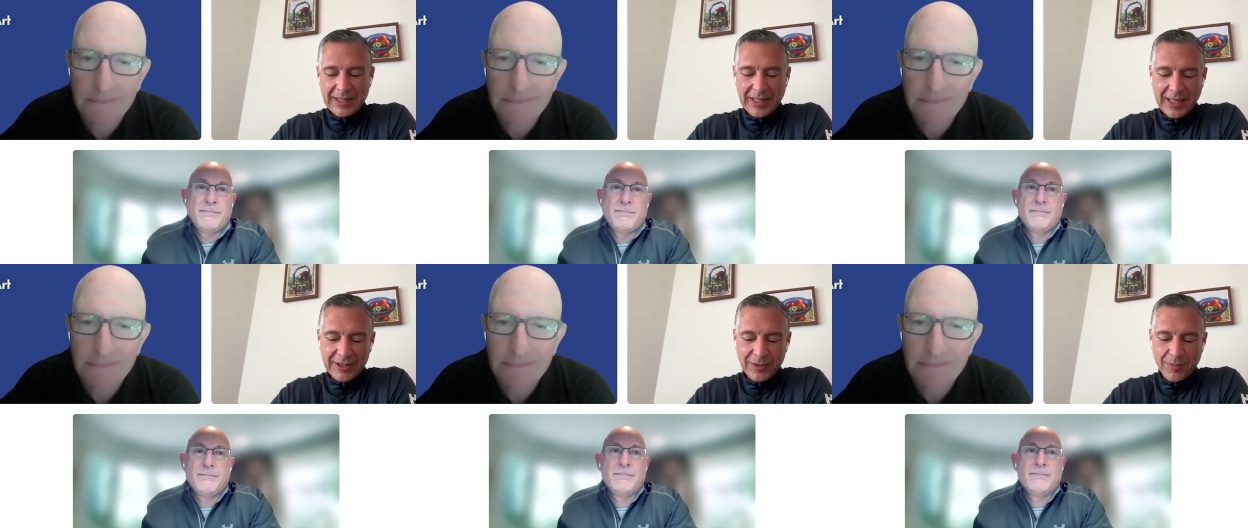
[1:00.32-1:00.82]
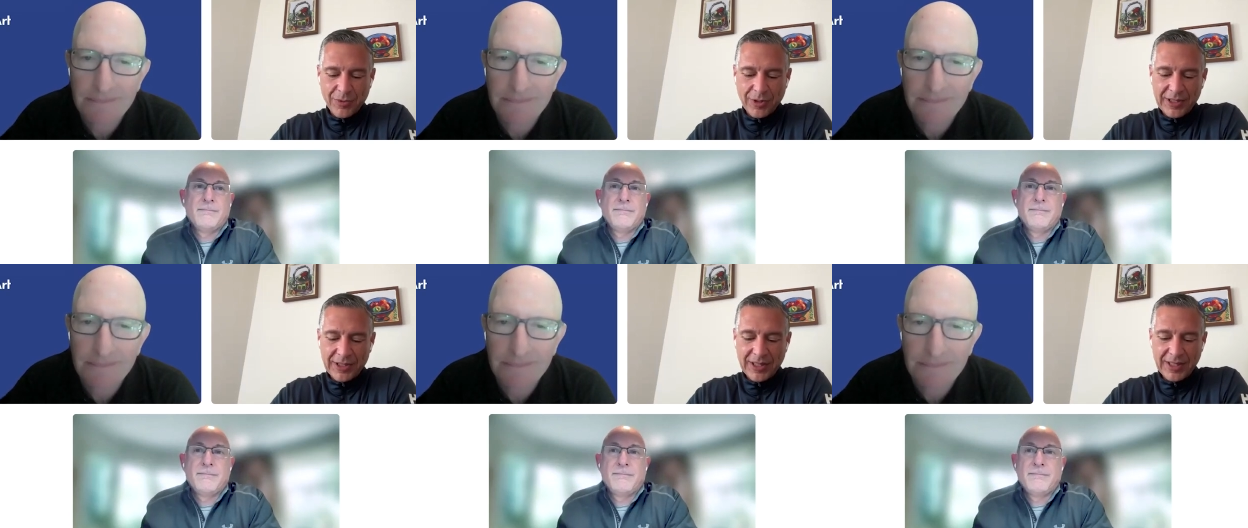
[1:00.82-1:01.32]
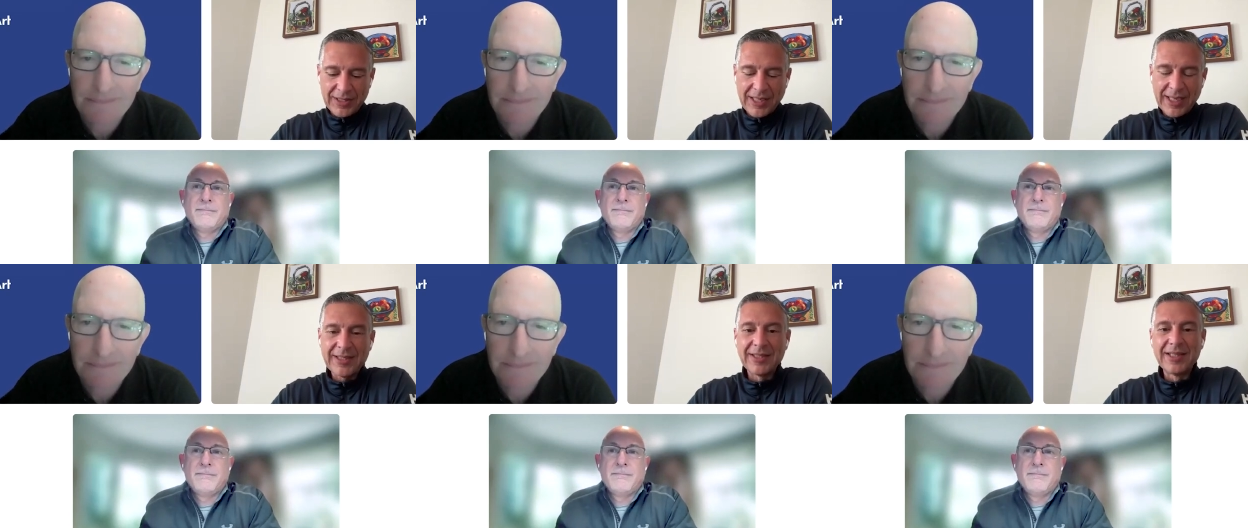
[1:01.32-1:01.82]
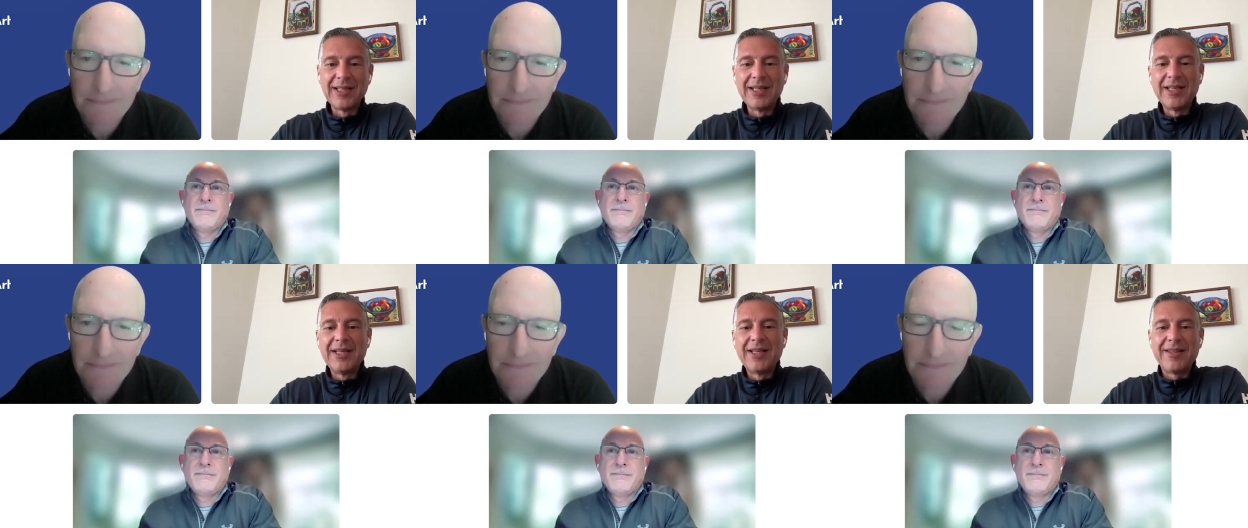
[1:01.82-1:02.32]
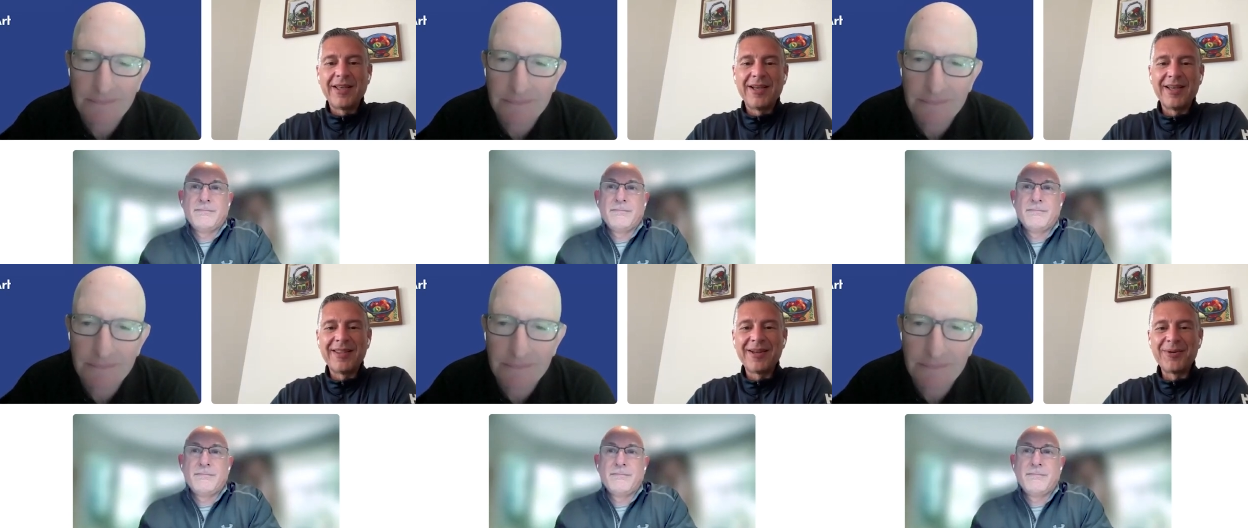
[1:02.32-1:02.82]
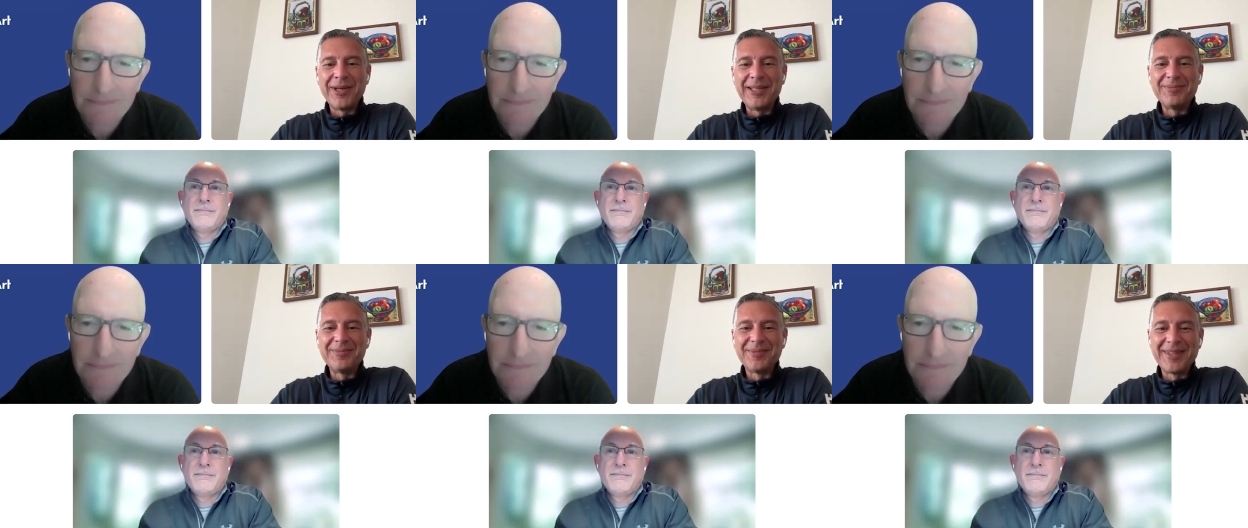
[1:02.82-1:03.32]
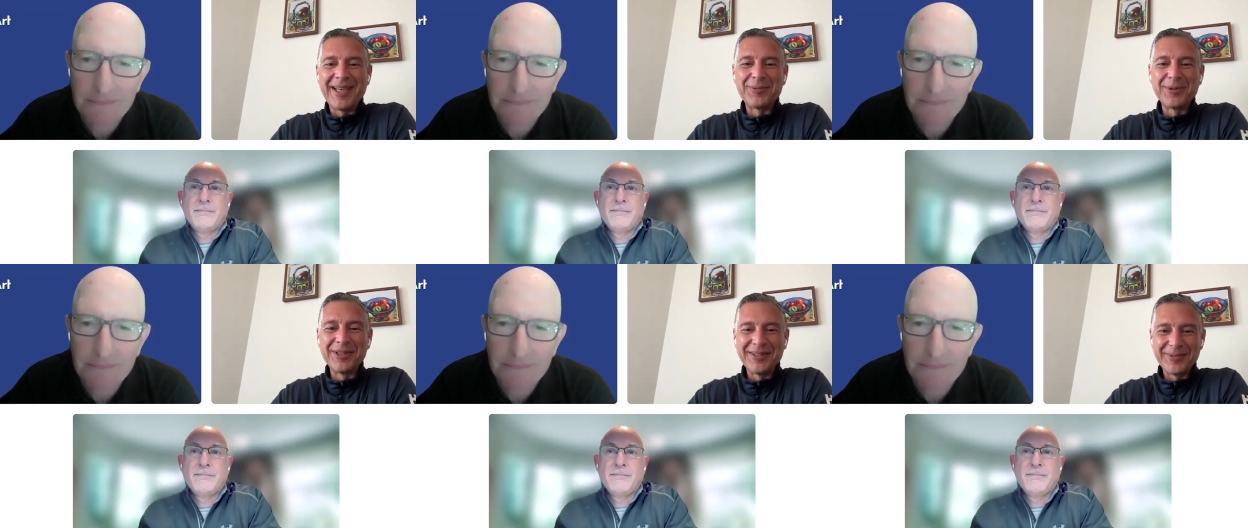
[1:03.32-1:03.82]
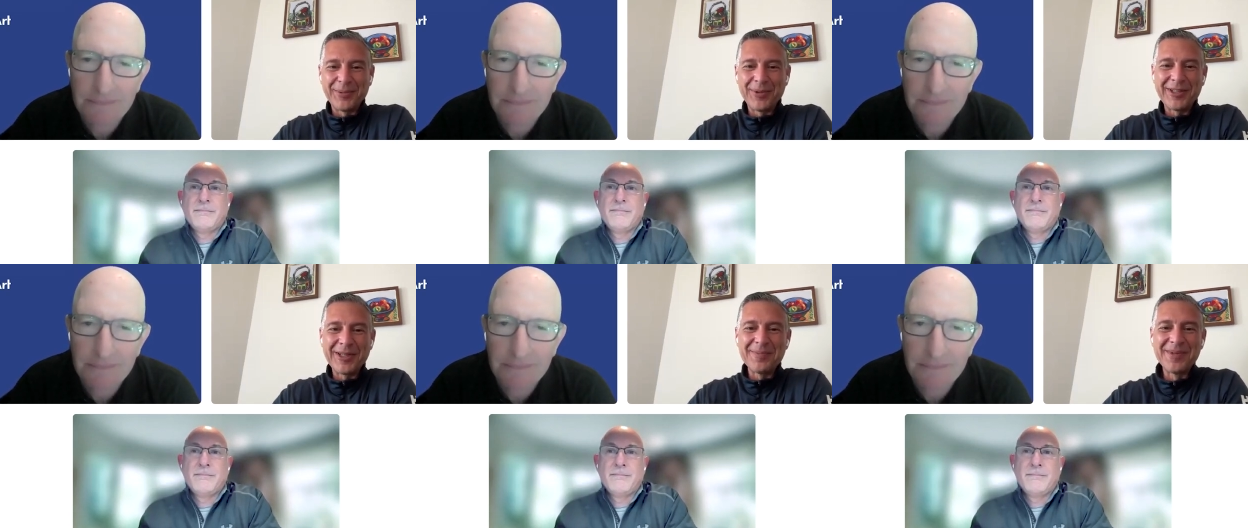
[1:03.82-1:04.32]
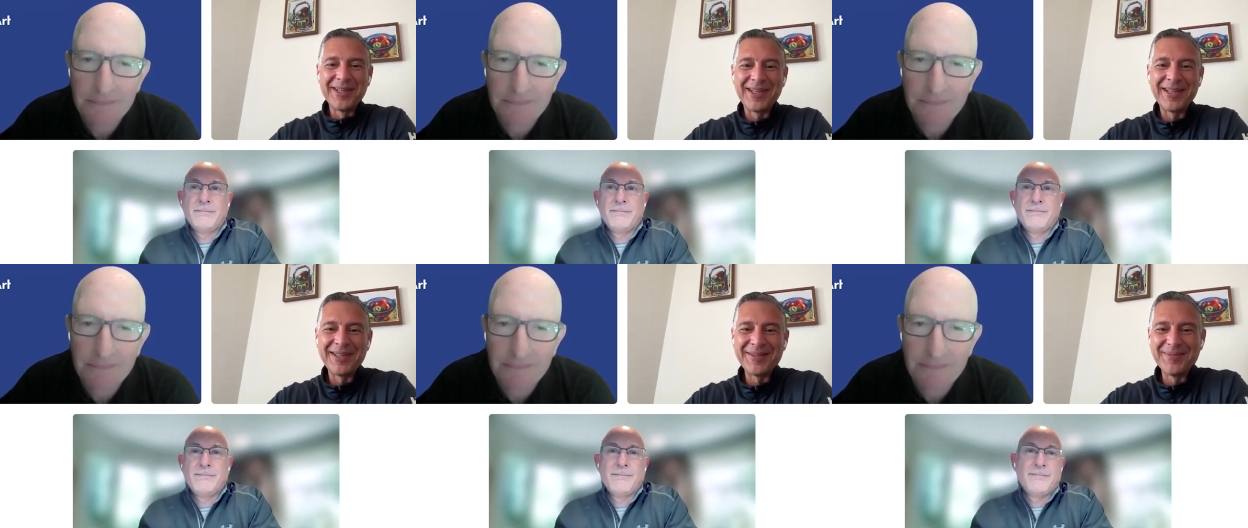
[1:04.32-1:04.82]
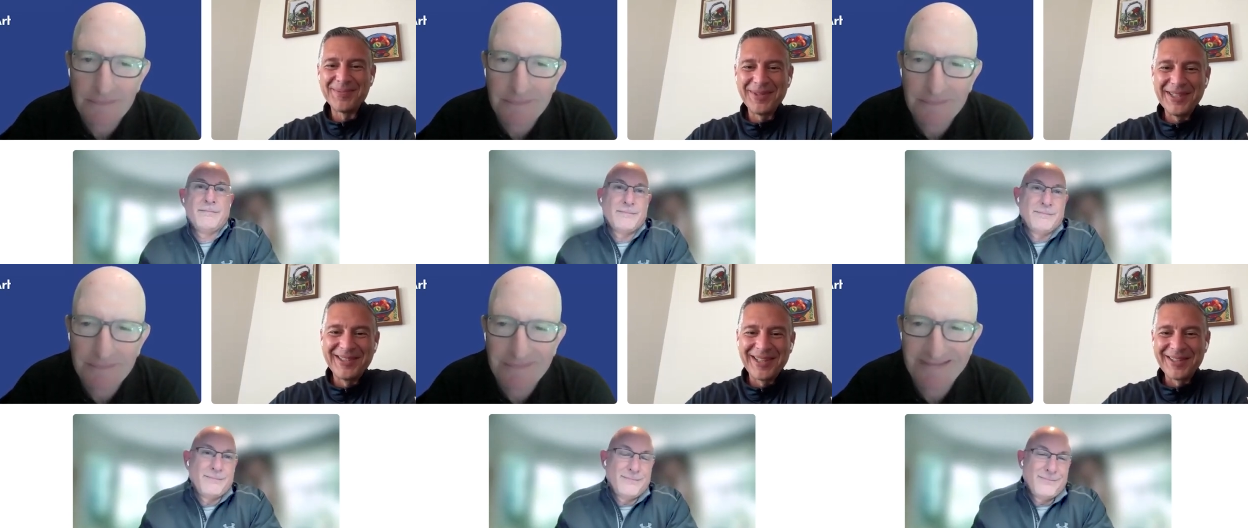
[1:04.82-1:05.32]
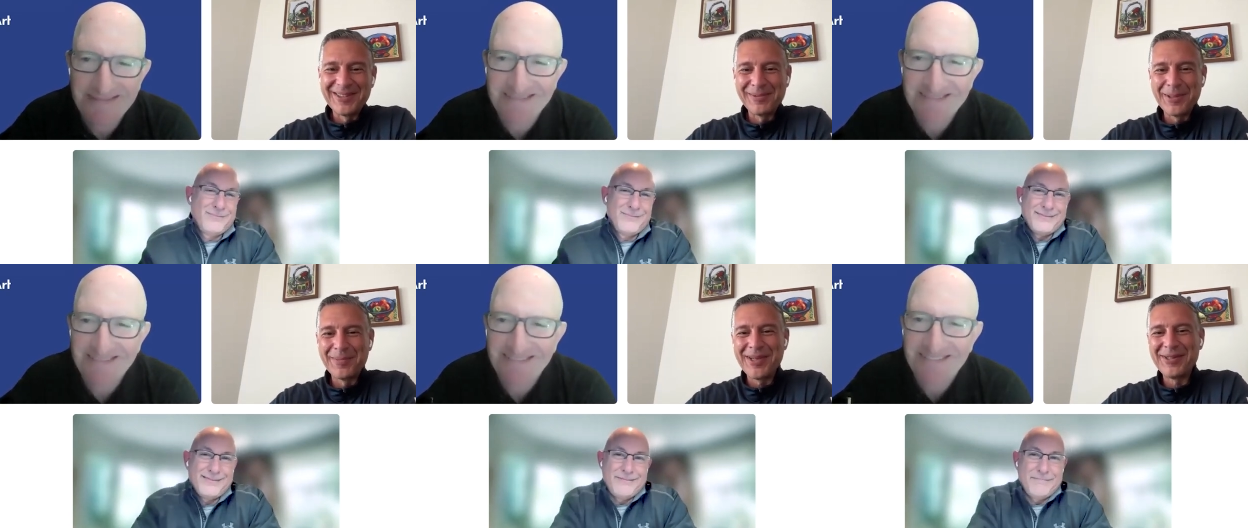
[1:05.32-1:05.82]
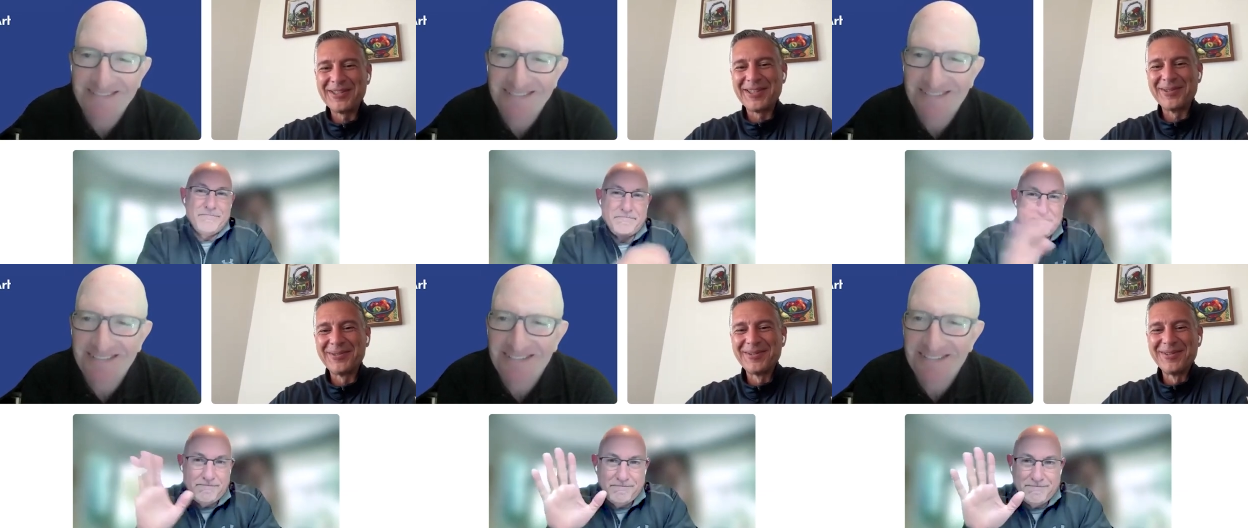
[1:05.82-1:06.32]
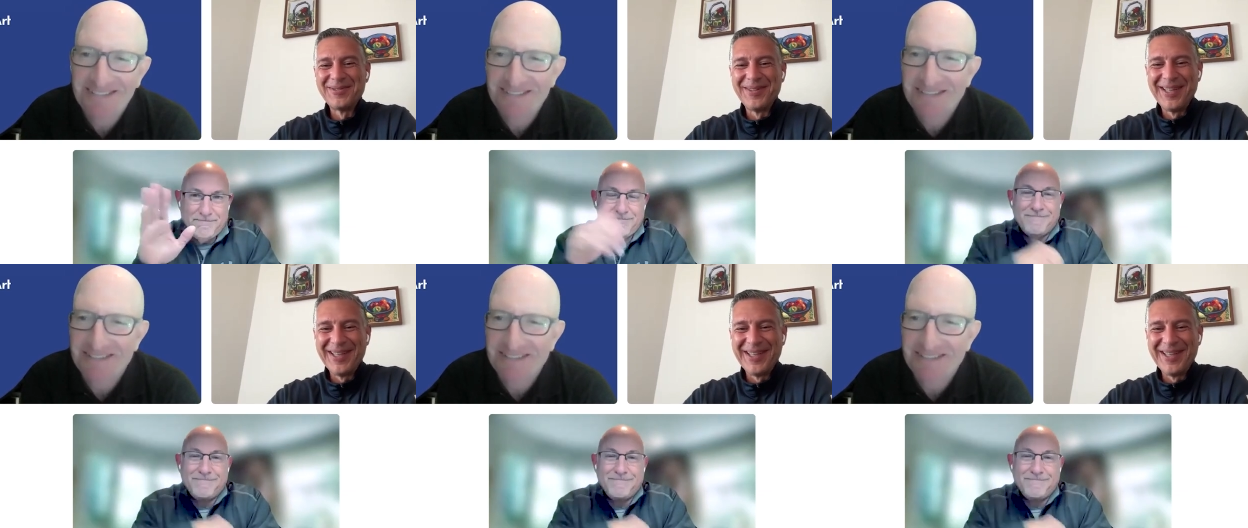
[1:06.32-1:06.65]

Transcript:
Speaker 1: at Xpoint Tech. I think I got that right. Edward, welcome. Please tell us a little bit about yourself.